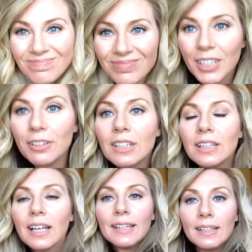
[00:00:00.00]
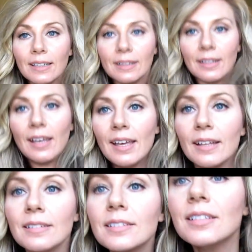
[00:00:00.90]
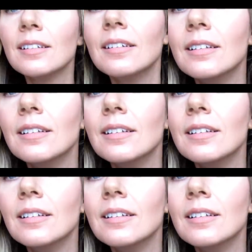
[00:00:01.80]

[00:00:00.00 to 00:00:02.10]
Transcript: I really like it in the ends.